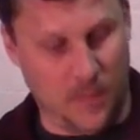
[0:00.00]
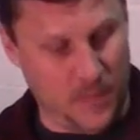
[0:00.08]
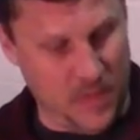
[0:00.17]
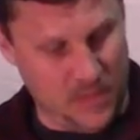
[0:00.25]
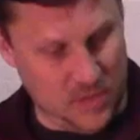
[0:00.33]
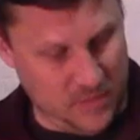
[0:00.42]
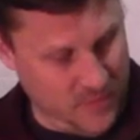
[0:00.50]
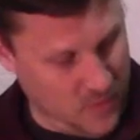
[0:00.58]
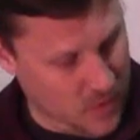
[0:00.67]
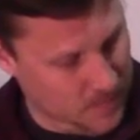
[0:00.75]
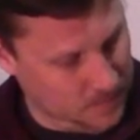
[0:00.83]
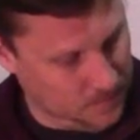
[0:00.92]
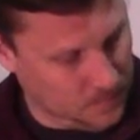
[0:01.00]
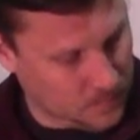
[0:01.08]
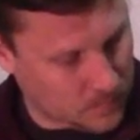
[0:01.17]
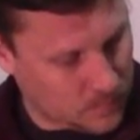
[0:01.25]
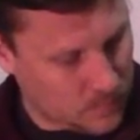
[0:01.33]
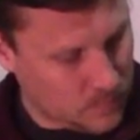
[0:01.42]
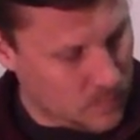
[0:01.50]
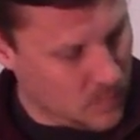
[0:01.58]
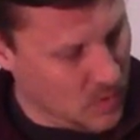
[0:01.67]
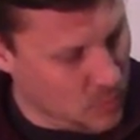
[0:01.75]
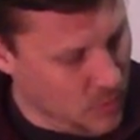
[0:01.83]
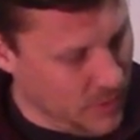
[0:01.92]
pieces for it.
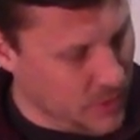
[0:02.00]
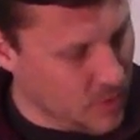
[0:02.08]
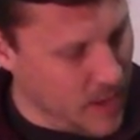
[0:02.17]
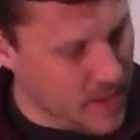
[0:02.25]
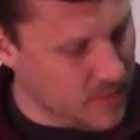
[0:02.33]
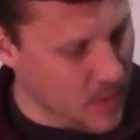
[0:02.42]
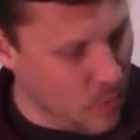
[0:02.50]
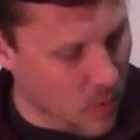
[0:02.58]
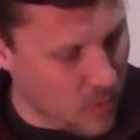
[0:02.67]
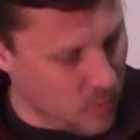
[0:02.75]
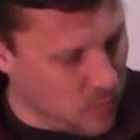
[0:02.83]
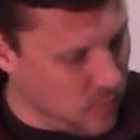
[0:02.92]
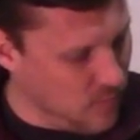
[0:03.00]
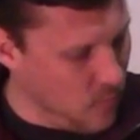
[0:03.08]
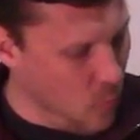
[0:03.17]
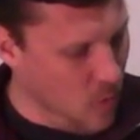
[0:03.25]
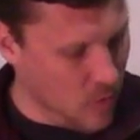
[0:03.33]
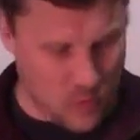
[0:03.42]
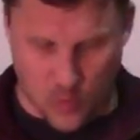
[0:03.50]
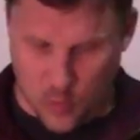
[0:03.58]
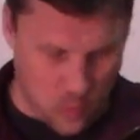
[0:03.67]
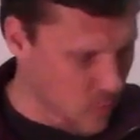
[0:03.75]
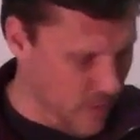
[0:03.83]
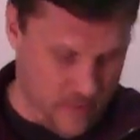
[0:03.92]
Really great. They work.
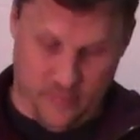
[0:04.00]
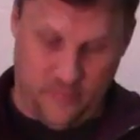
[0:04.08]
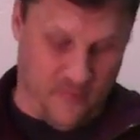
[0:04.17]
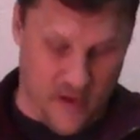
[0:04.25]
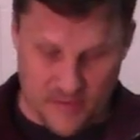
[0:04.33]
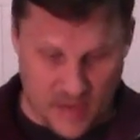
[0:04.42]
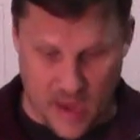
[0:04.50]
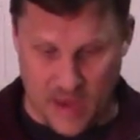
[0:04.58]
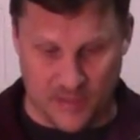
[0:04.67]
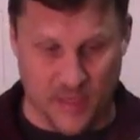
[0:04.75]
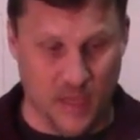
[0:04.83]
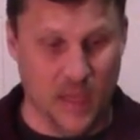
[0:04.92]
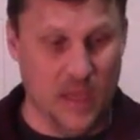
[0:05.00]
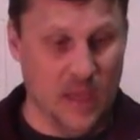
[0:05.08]
This is fantastic.